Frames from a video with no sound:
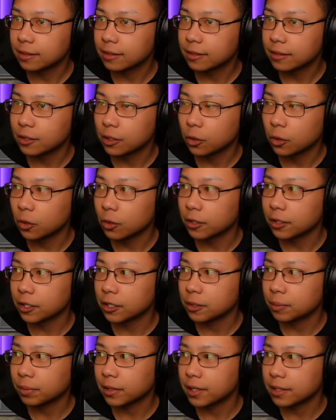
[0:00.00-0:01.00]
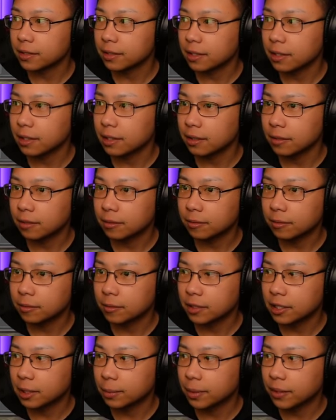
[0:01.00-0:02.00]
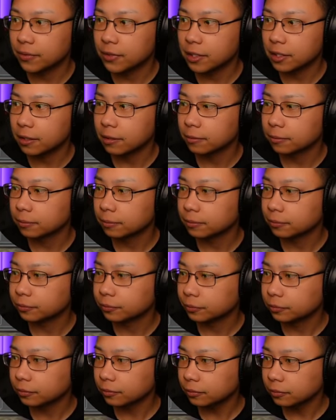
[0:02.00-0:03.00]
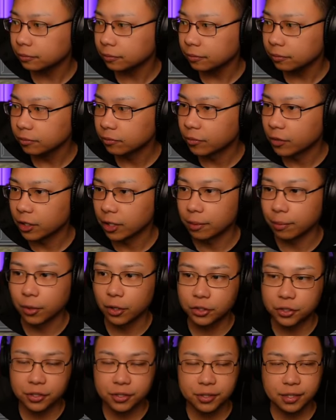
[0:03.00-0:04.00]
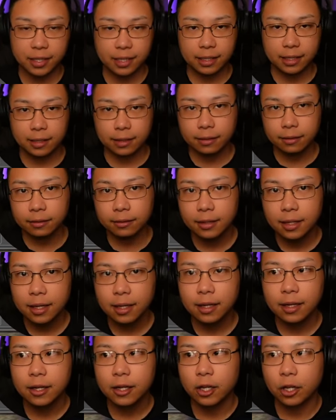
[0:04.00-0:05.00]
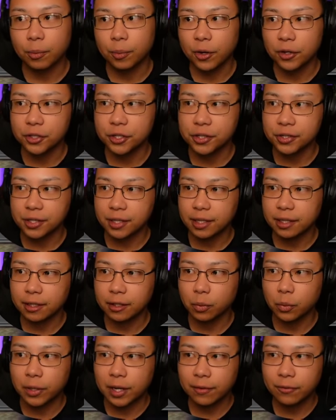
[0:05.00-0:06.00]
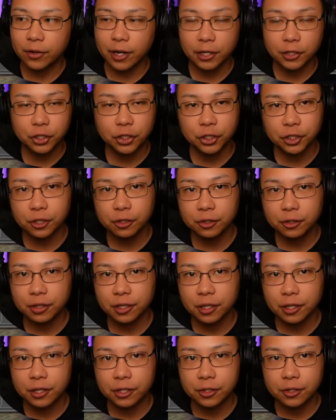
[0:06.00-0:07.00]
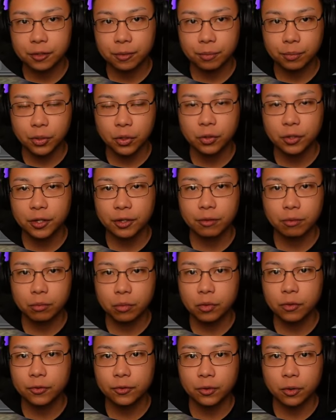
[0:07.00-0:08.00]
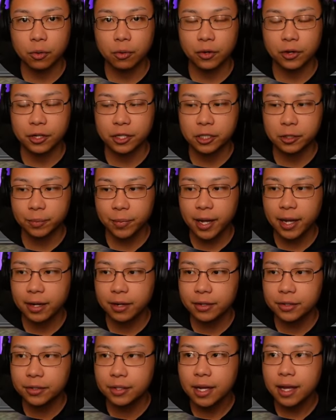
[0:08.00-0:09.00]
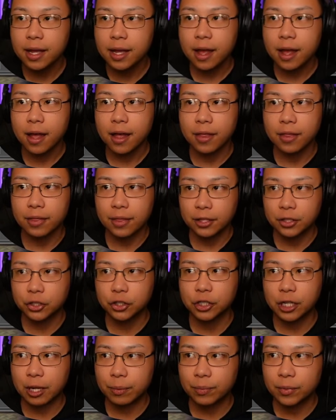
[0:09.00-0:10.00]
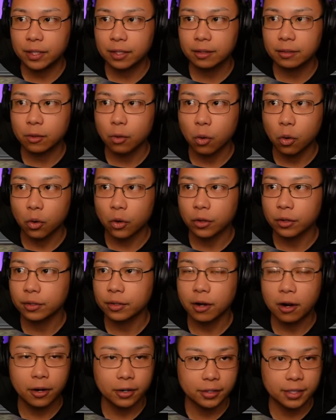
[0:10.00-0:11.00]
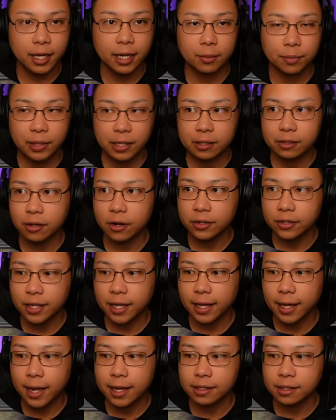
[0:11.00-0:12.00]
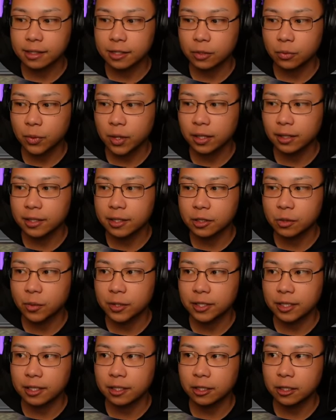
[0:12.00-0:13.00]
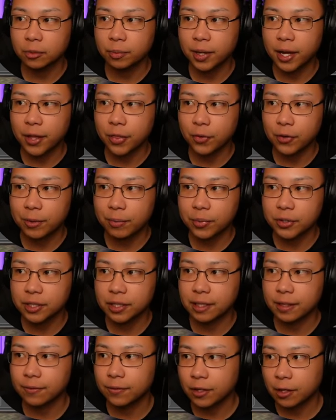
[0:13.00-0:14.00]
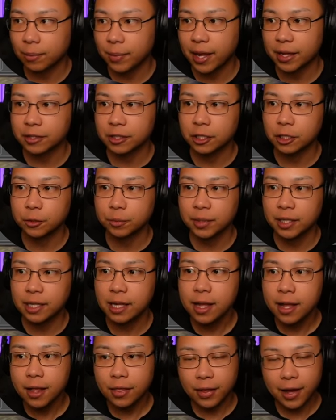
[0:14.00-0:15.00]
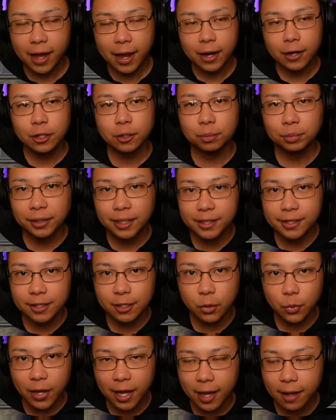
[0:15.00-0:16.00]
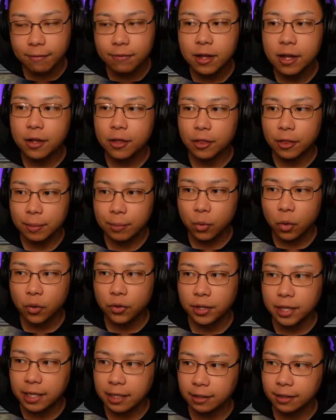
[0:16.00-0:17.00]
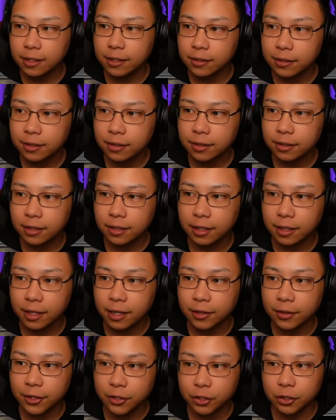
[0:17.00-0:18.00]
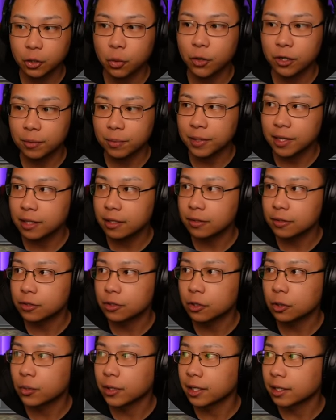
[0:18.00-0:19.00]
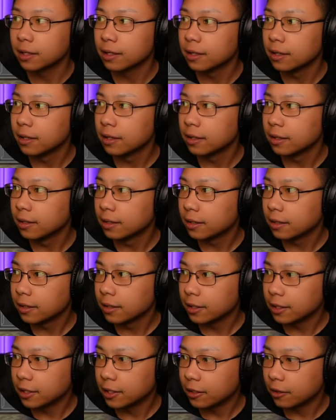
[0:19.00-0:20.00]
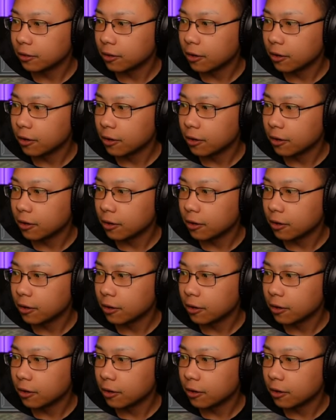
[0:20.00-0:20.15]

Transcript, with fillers: Teodor does place the debuffs here. Emergency heal. Emergency heal. Whenever a shield is broken, removed, or expires, this champion, or Artak, because Artak has it as well, is going to heal by 3% of their max HP. The higher the blessing you have, the more healing that you're going to be doing. Here